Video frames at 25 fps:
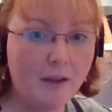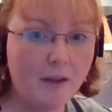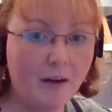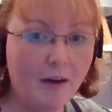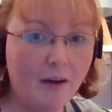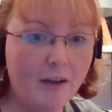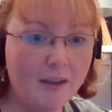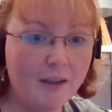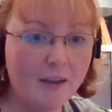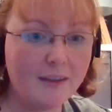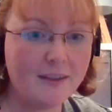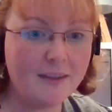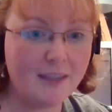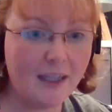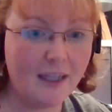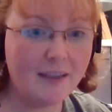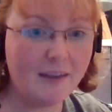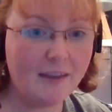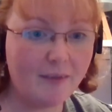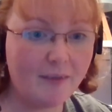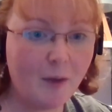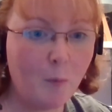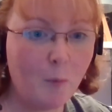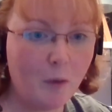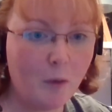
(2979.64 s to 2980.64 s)
in Ireland say
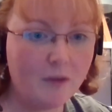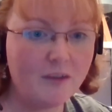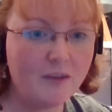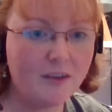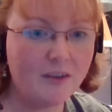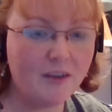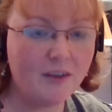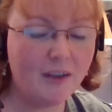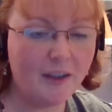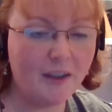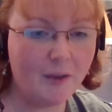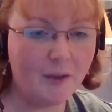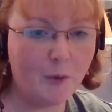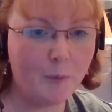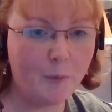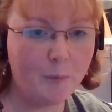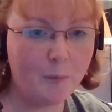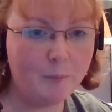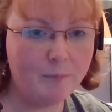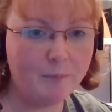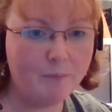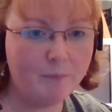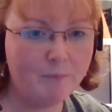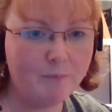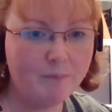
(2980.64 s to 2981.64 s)
that they want to die at
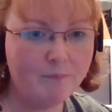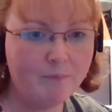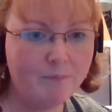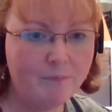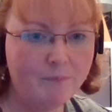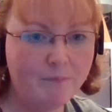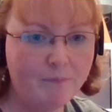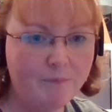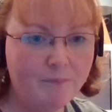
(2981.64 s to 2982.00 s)
home. Yeah.